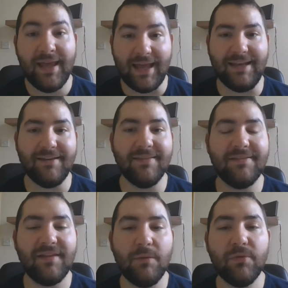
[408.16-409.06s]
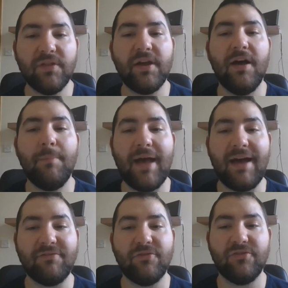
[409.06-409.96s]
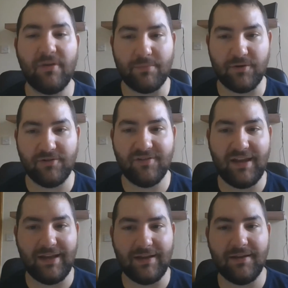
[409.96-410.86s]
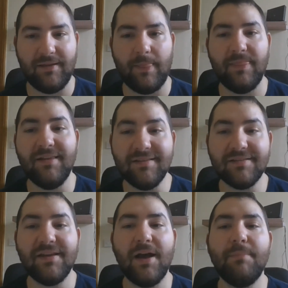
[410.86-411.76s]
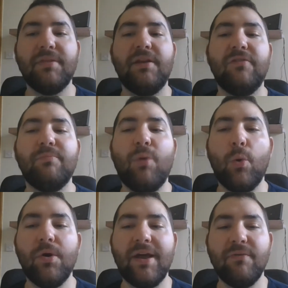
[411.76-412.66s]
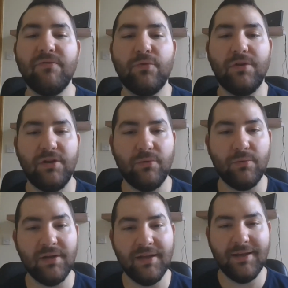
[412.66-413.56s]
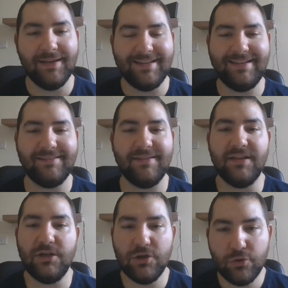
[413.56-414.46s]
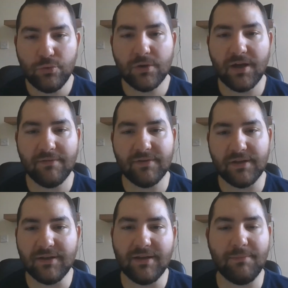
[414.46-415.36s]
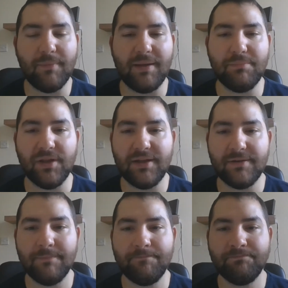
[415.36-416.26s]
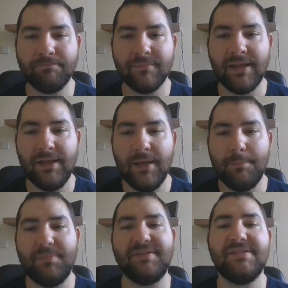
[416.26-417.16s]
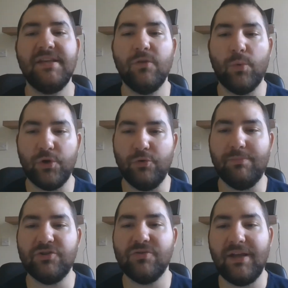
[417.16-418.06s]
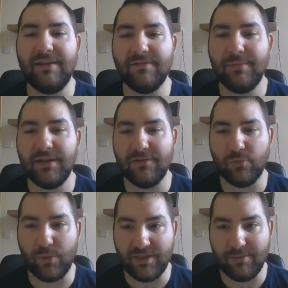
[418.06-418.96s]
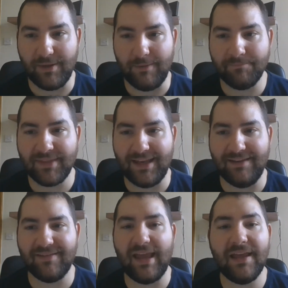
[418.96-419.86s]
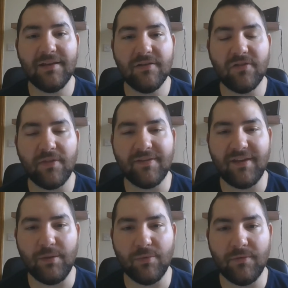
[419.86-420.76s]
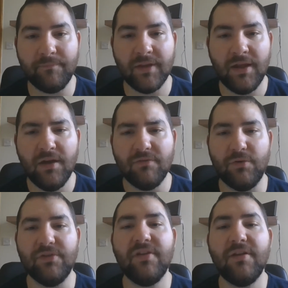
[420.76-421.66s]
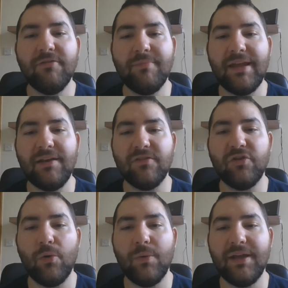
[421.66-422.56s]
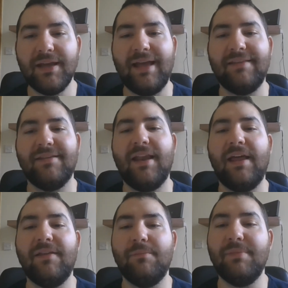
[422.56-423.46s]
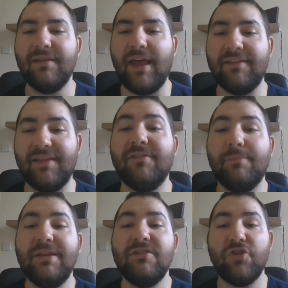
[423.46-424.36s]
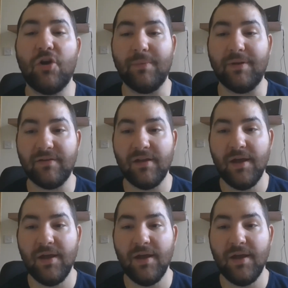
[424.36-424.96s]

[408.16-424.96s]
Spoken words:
And he did the same with the cup after supper, saying, "This cup that is poured out for you is the new covenant in my blood. But see, the one who betrays me is with me, and his hand is on the table. For the Son of Man is going as it has been determined,